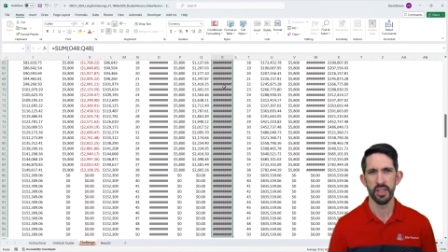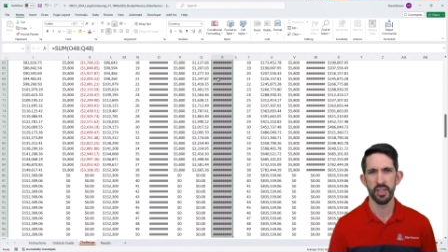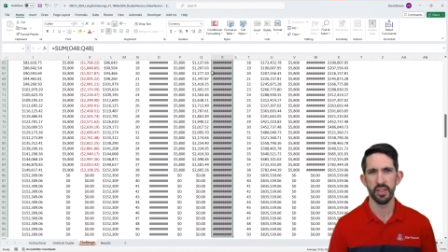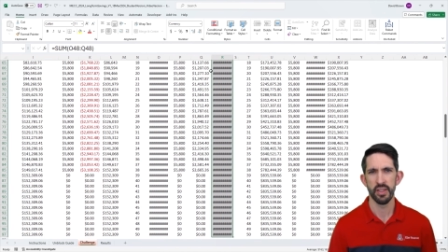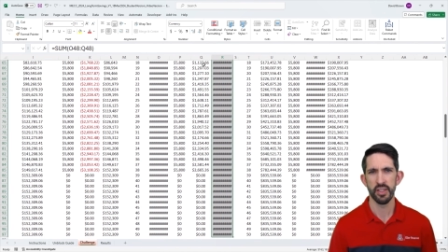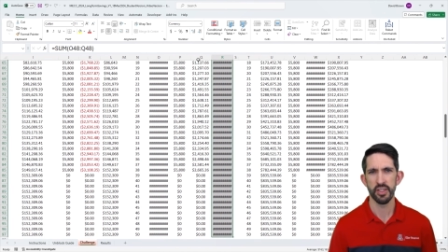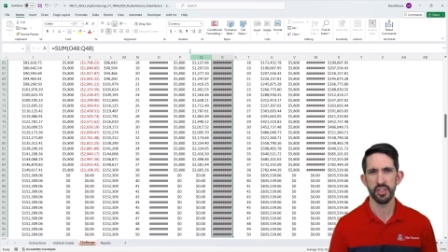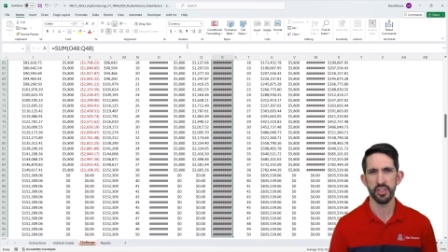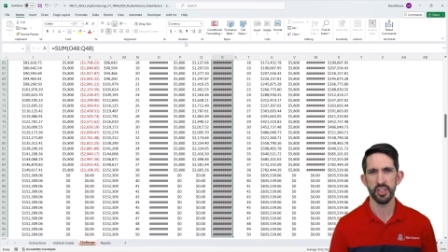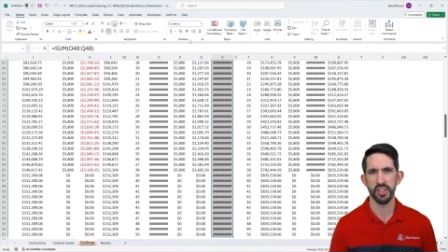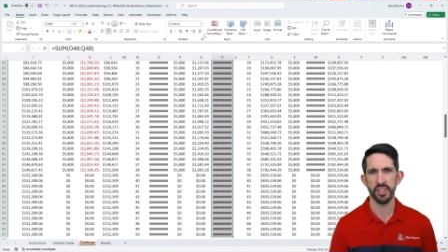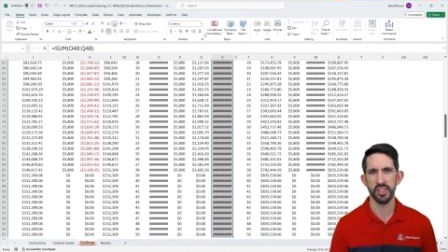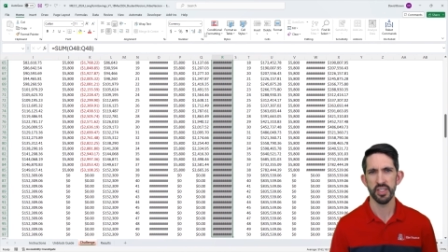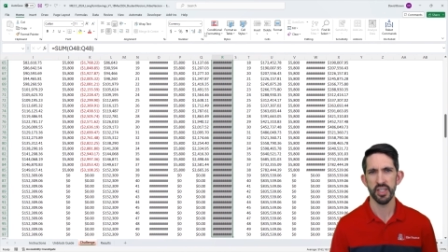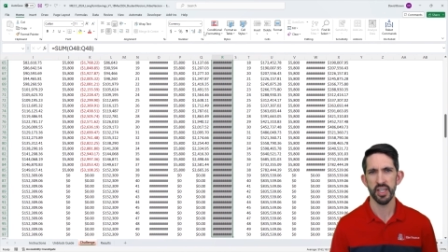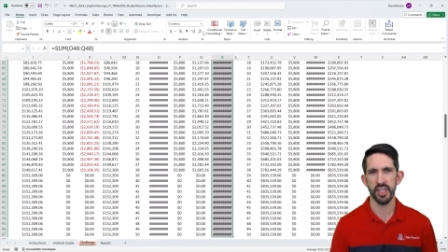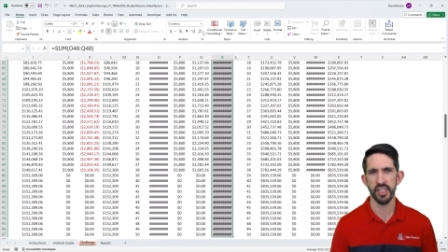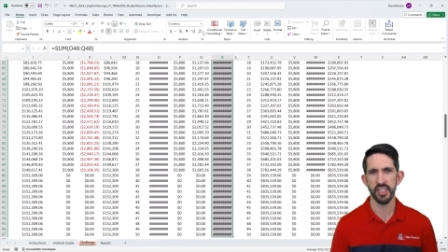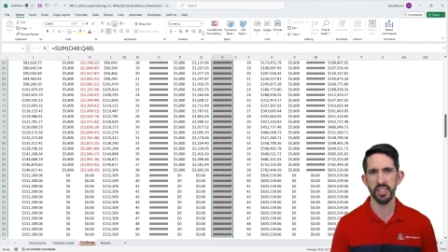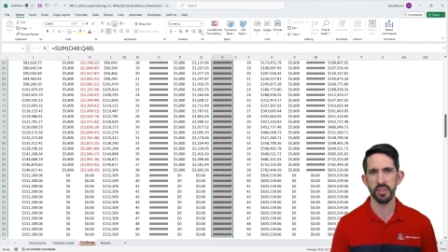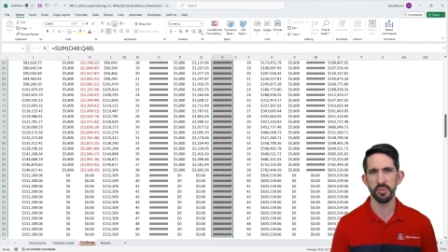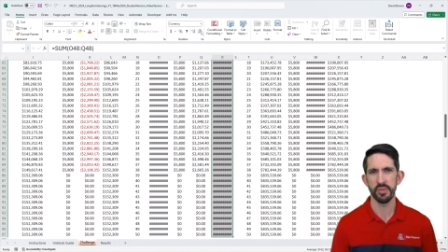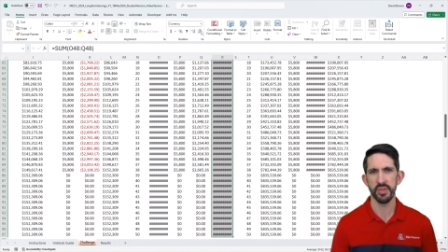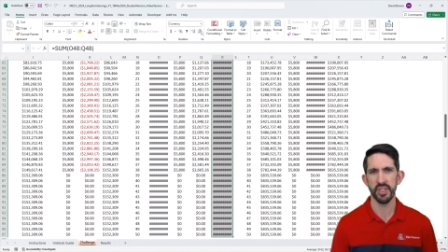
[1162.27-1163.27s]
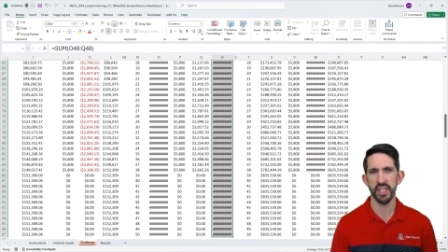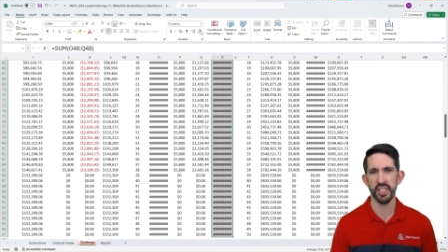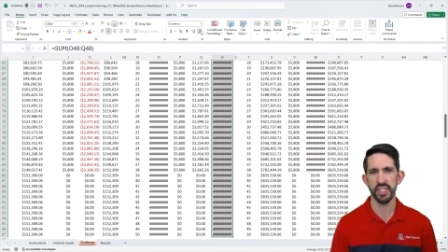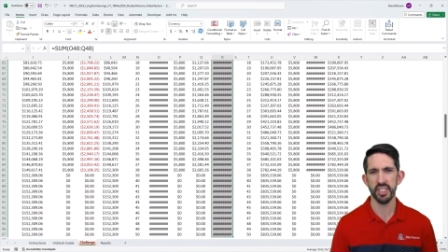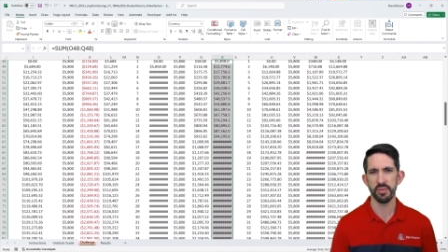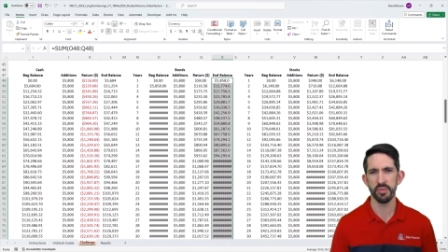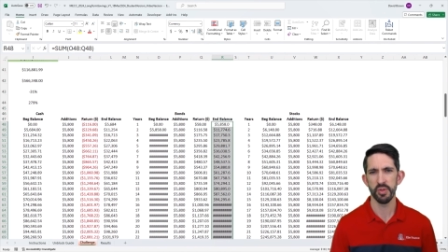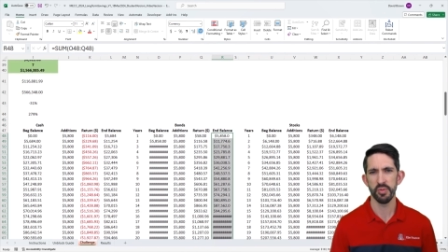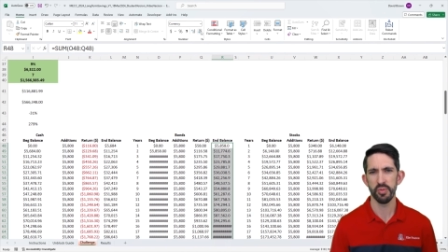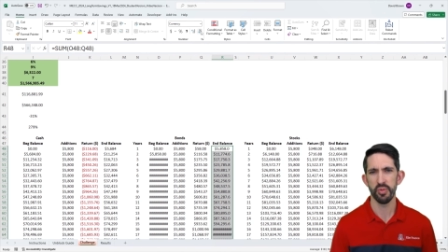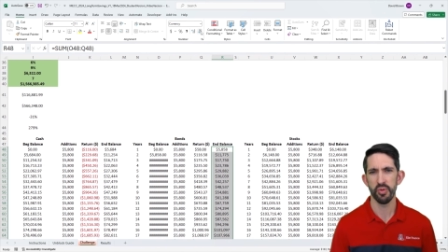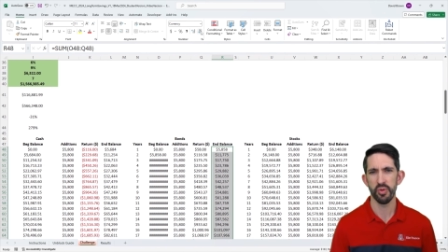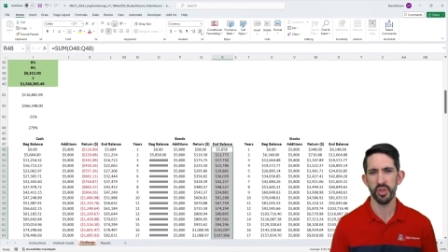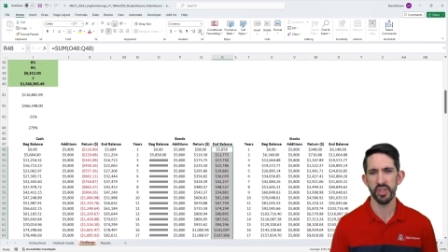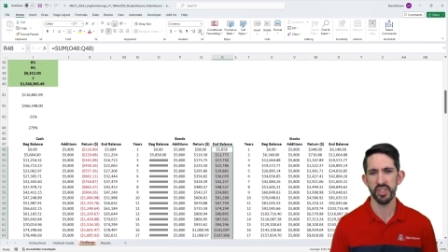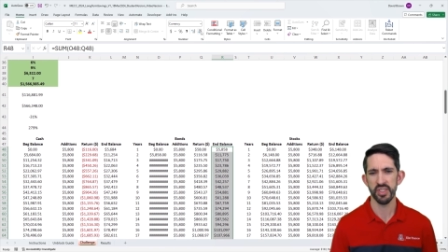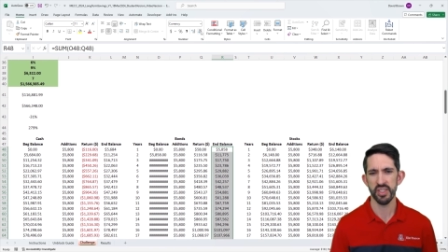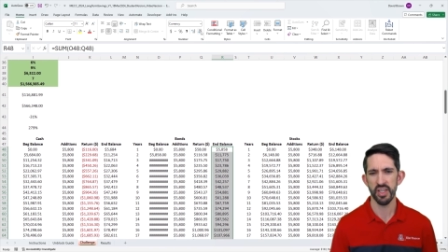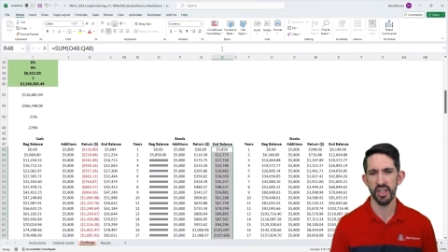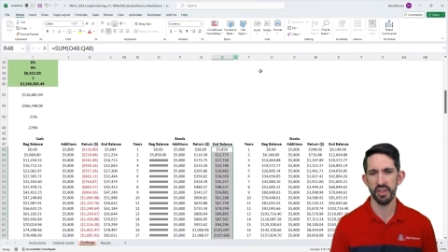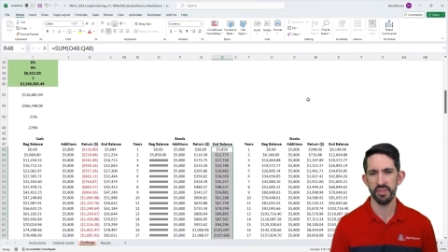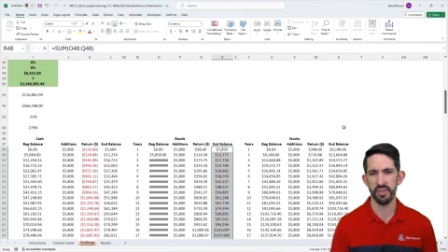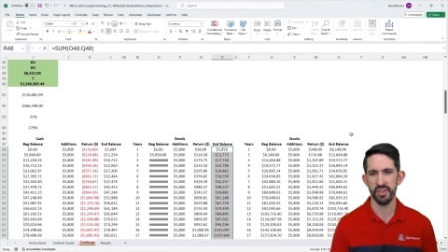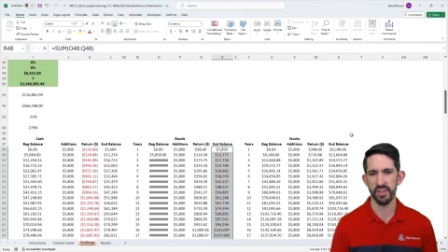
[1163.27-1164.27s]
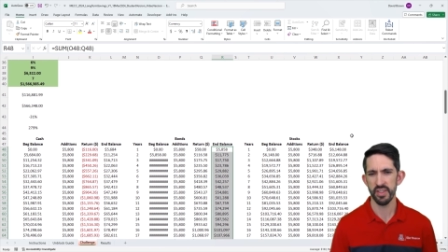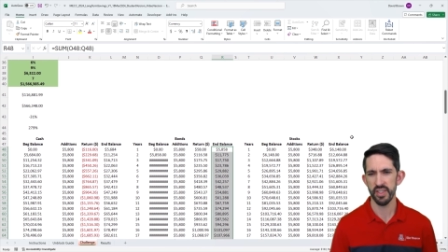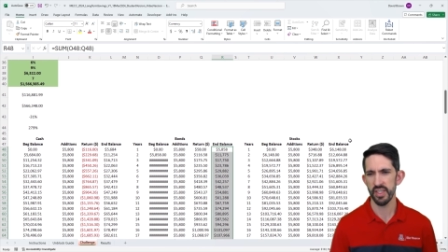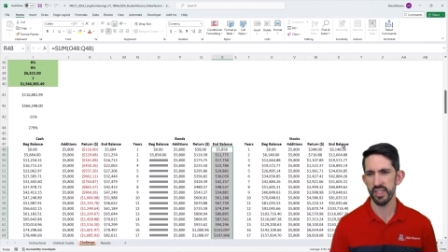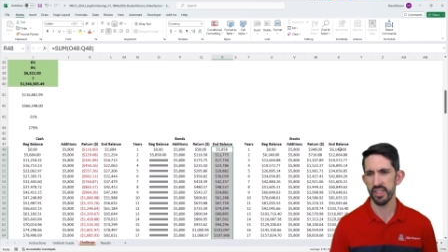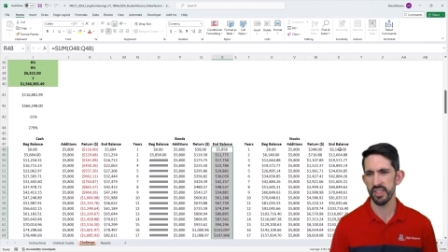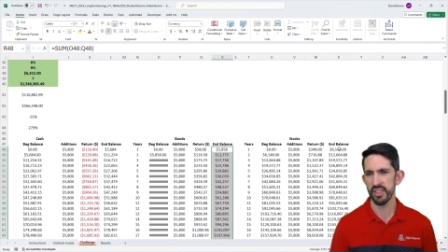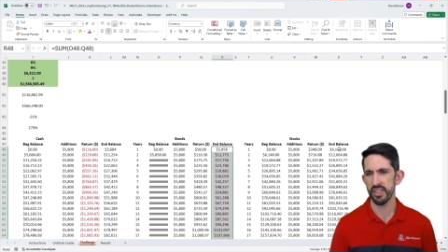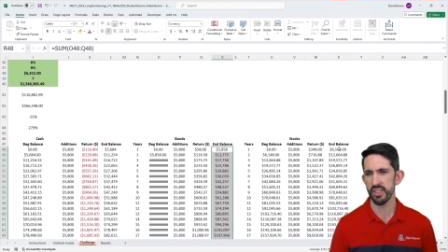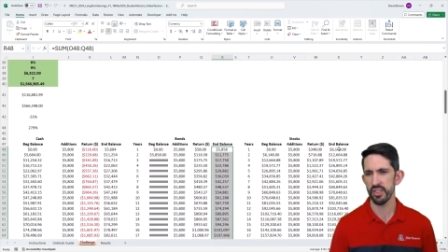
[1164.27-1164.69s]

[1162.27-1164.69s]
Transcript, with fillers: let's just take some decimal points off of these